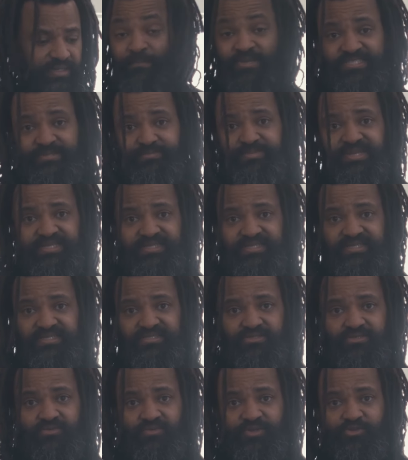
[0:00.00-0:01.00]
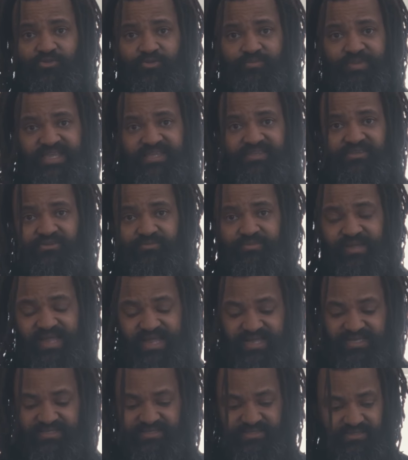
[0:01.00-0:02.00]
possibilities. You know, when you're packing your
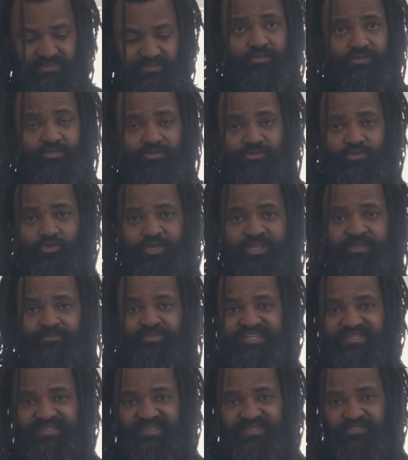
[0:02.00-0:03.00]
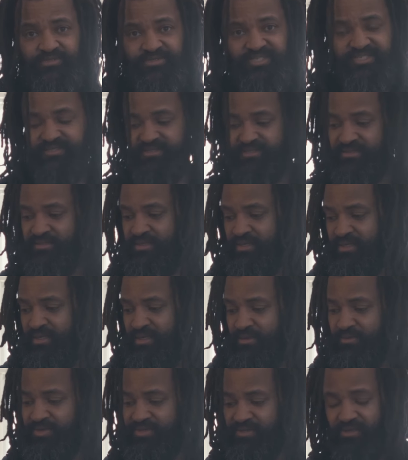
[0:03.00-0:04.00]
bags, you can play Tetris
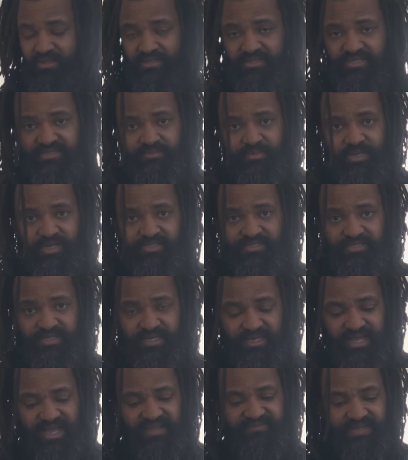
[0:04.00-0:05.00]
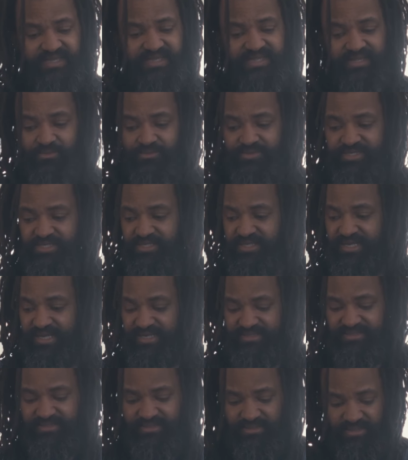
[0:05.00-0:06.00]
with all these blocks and have like a really
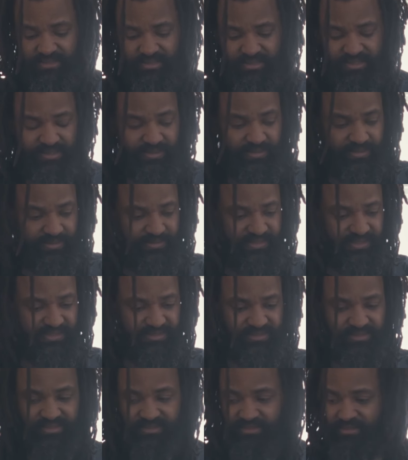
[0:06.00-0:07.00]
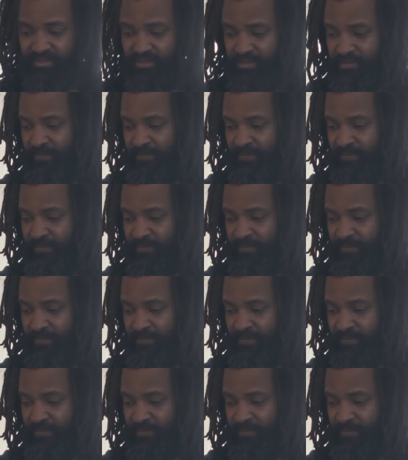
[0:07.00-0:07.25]
nice, uh, densely